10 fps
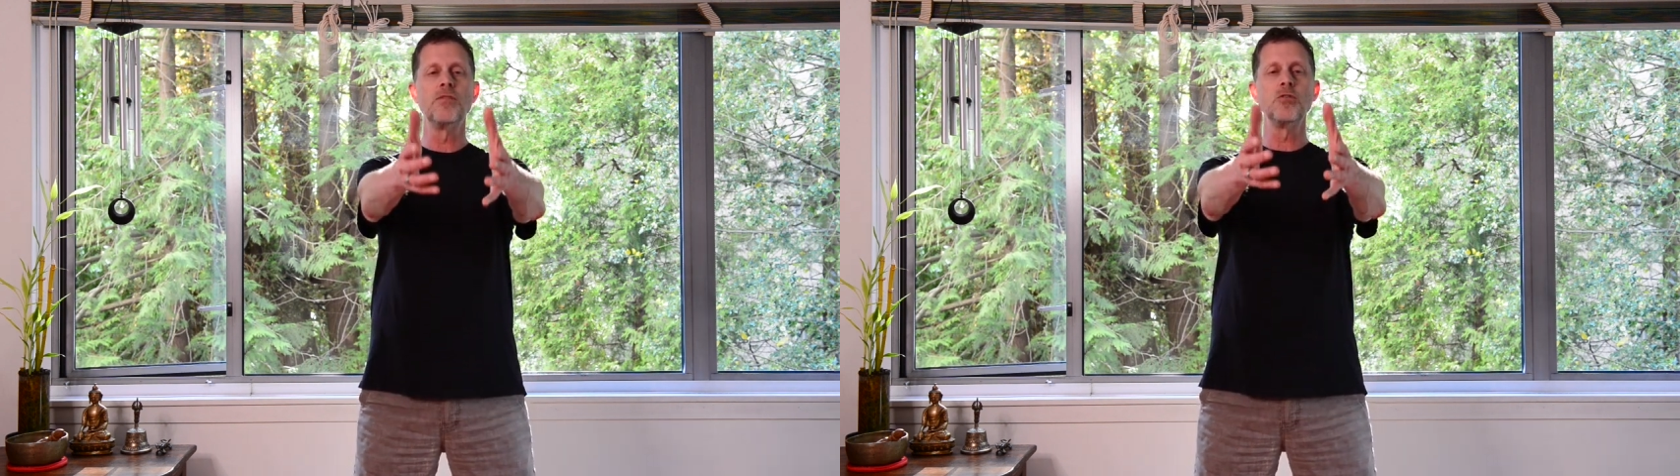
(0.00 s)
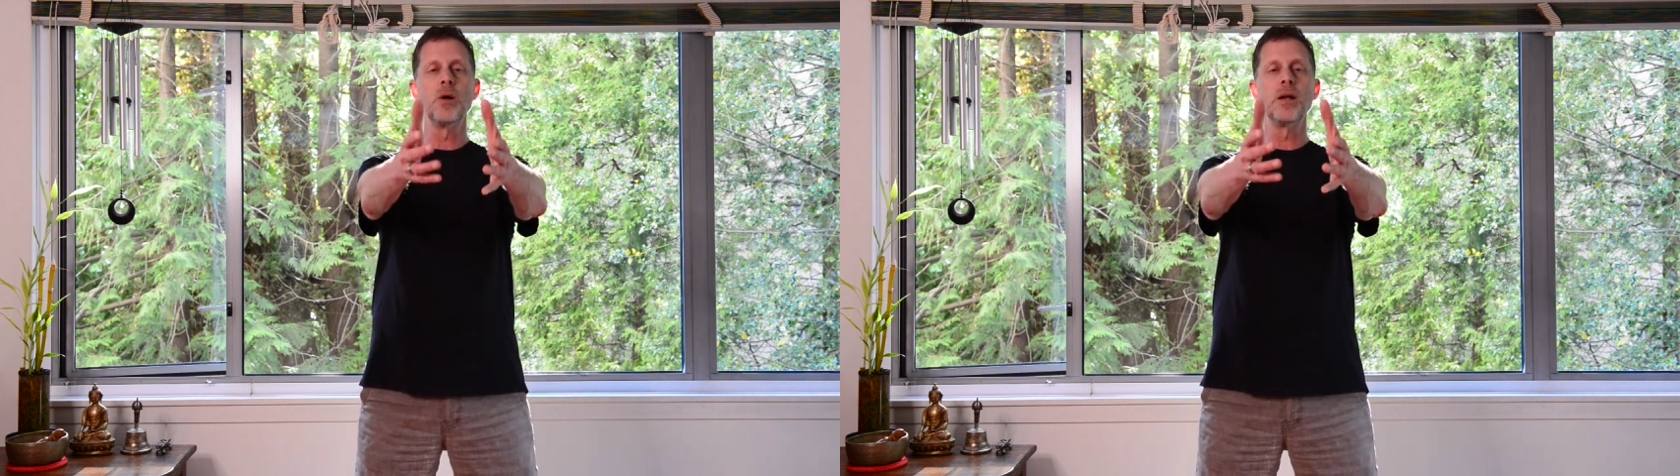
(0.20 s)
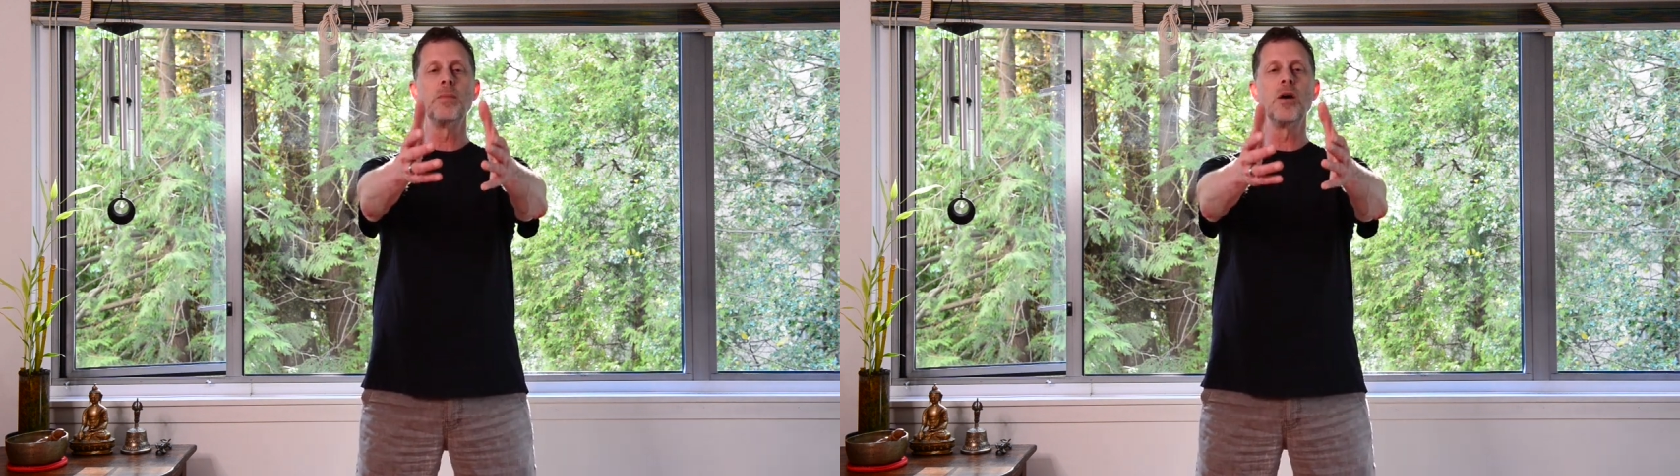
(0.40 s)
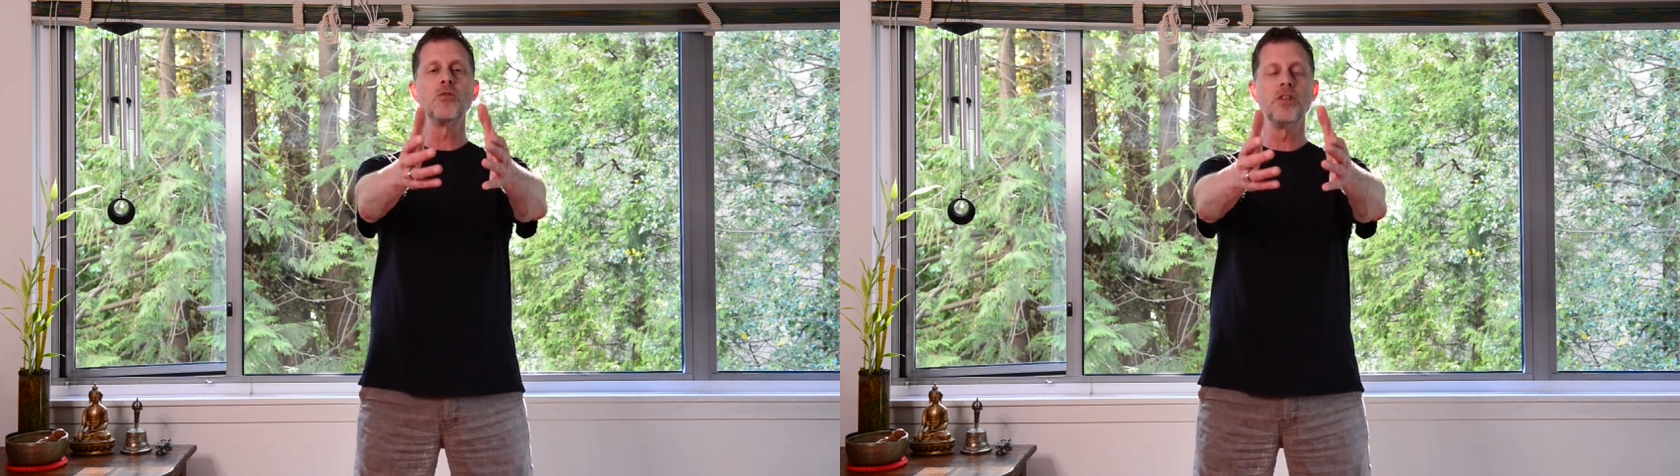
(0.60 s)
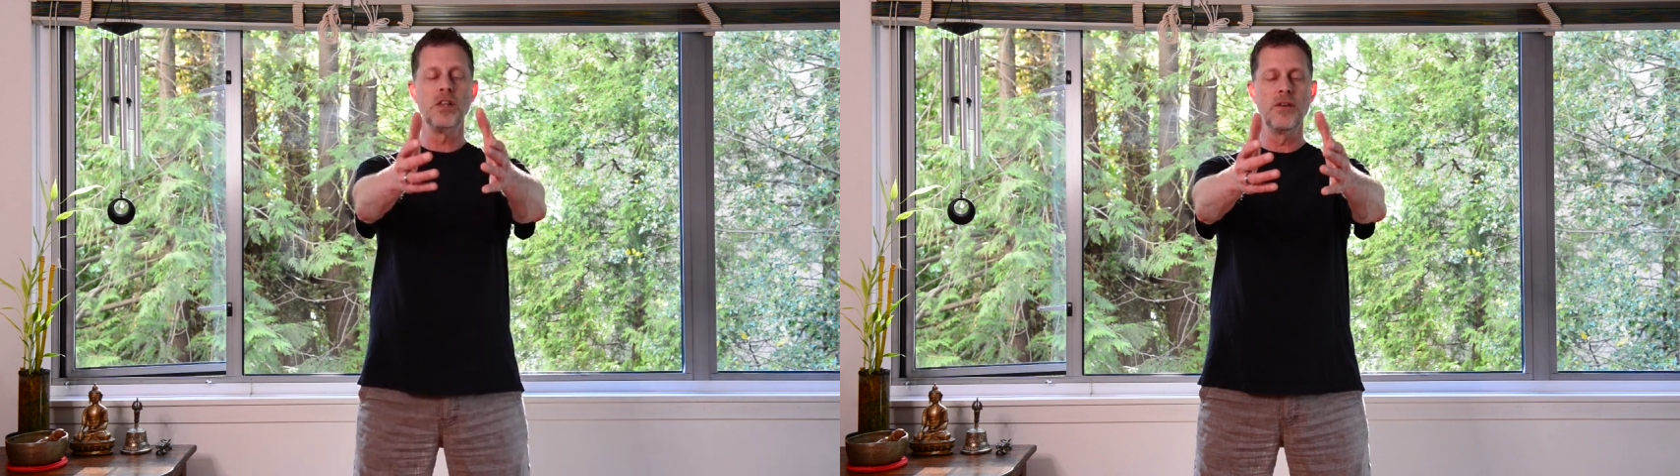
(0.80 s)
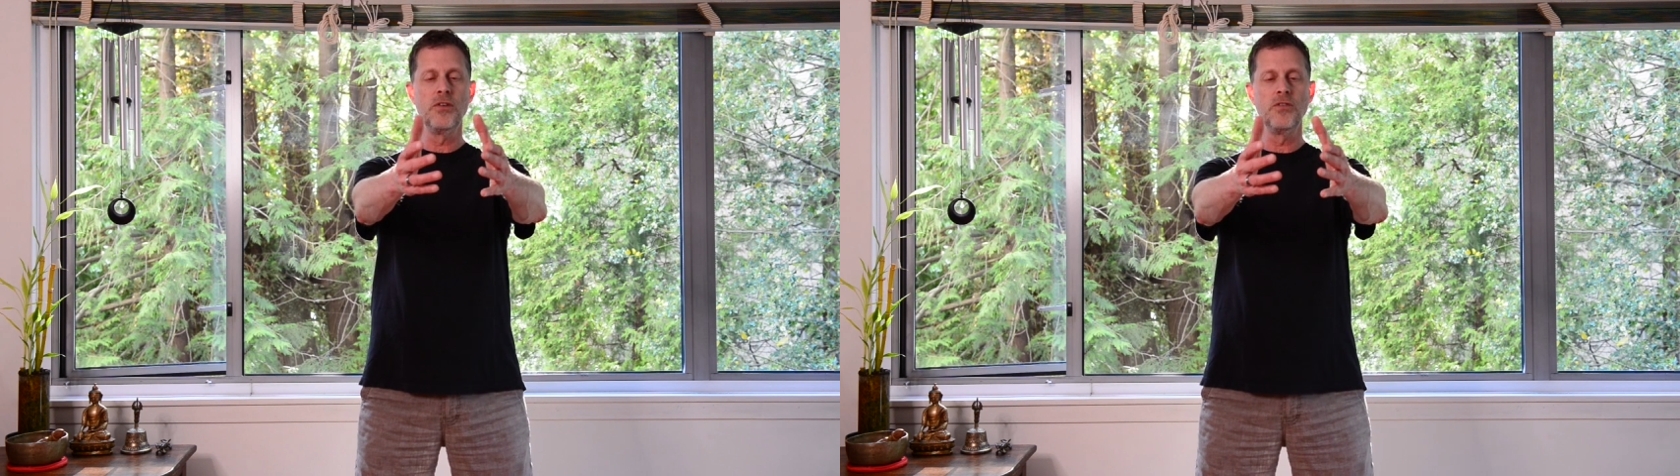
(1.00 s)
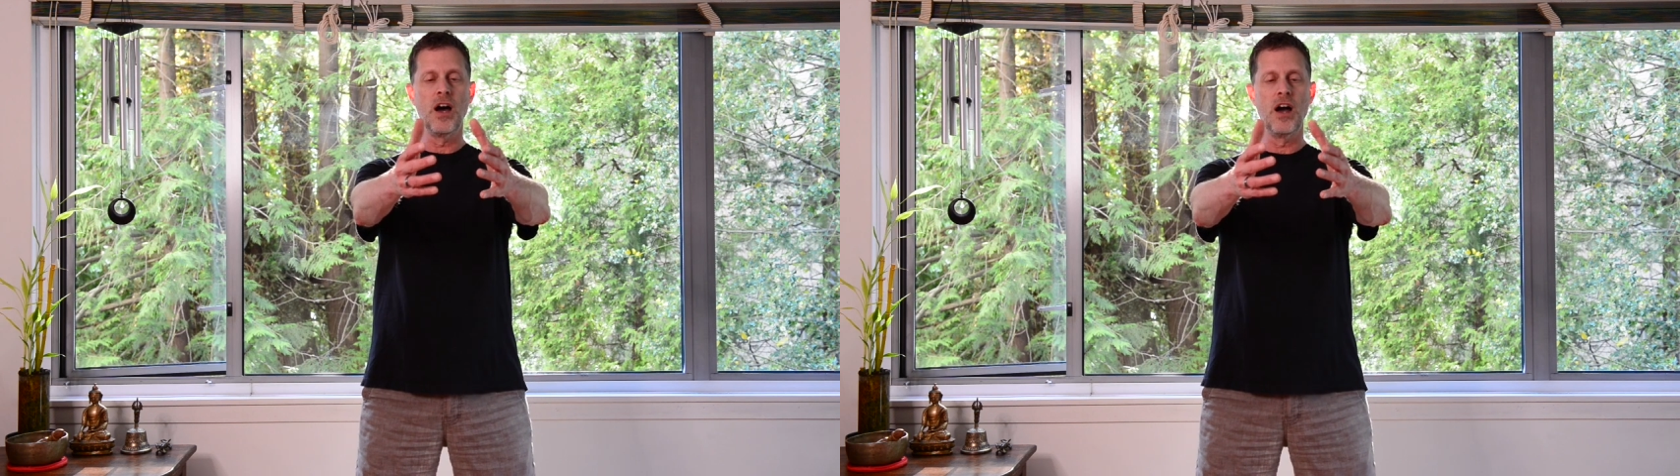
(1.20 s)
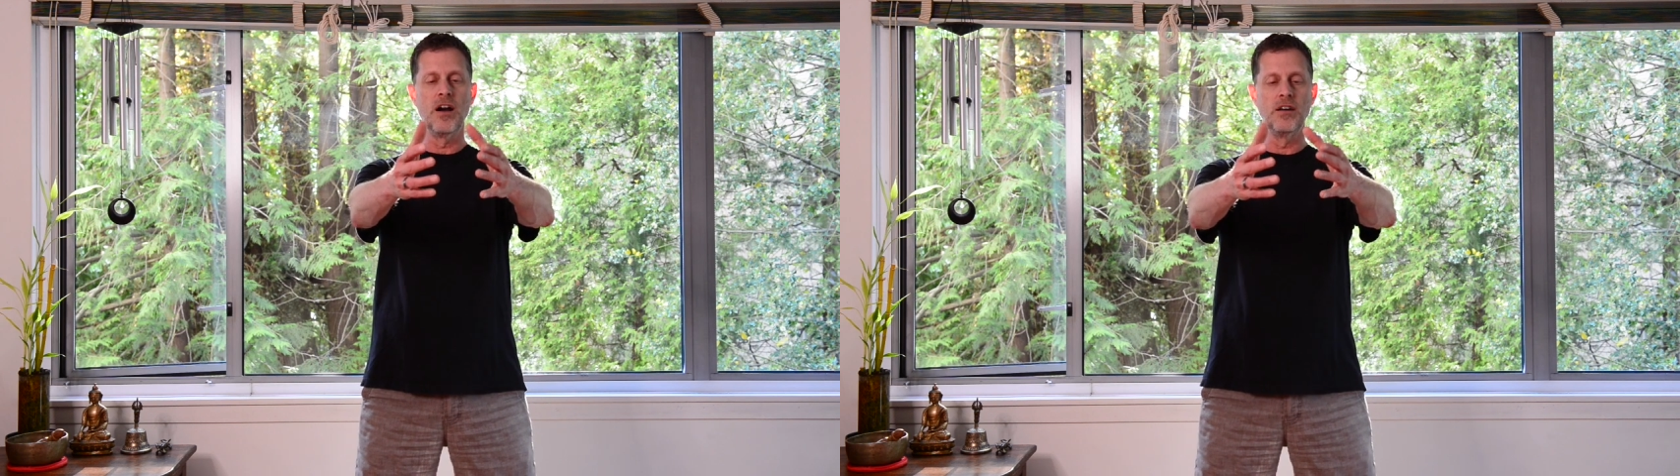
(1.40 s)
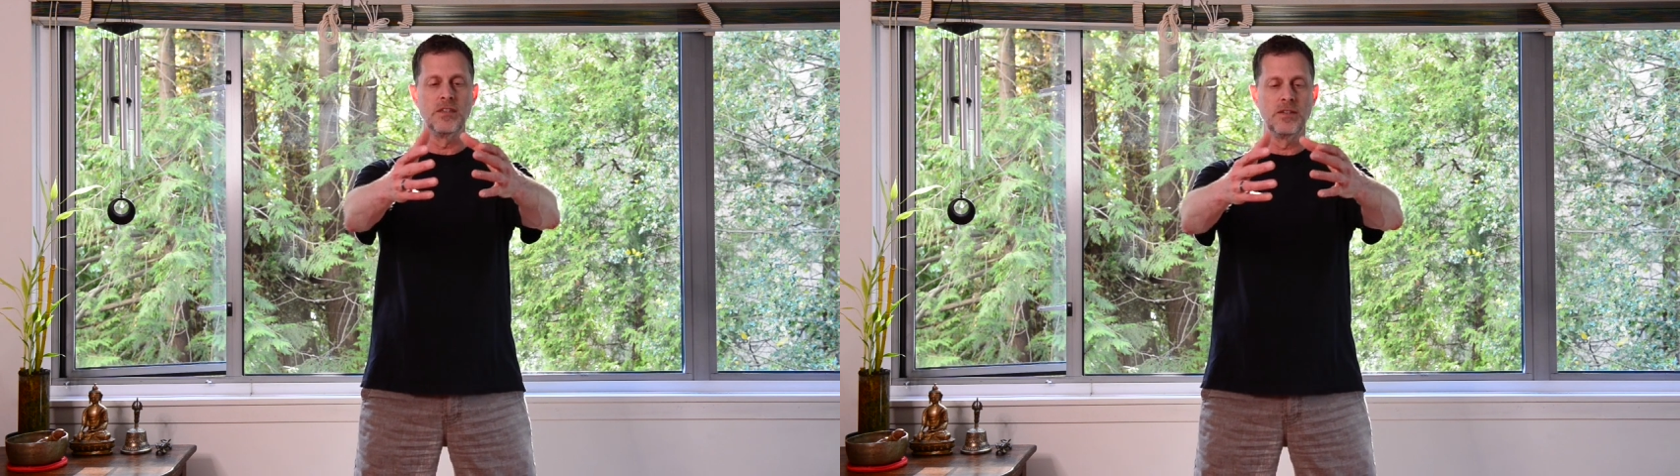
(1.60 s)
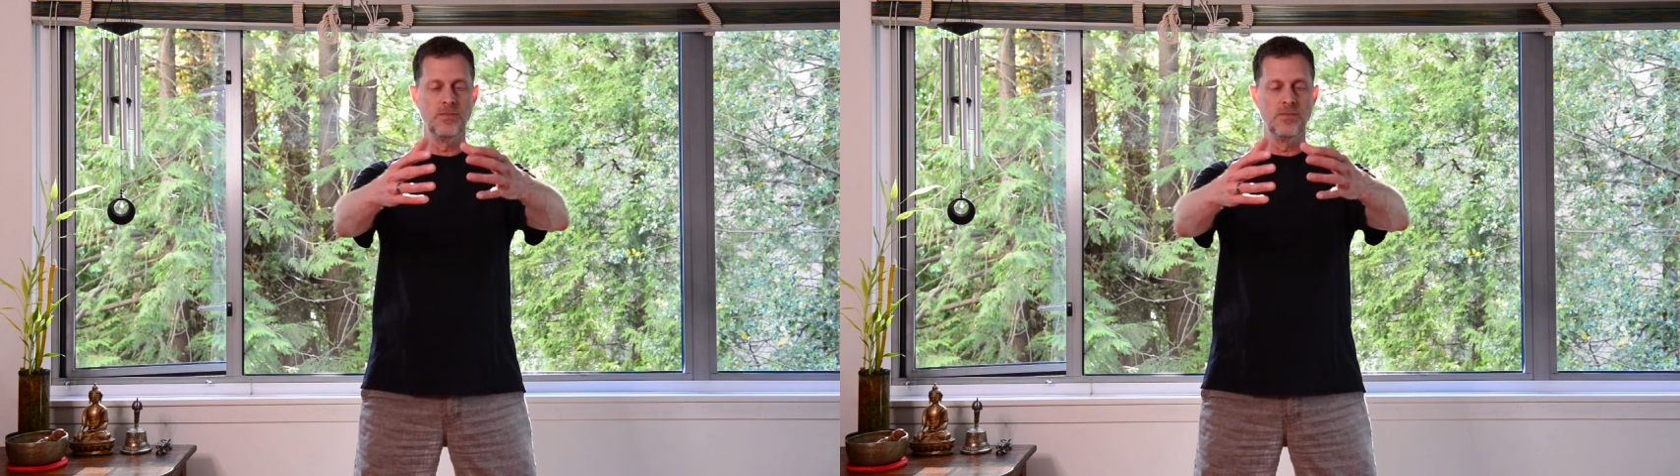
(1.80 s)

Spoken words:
of you at about the level of the heart.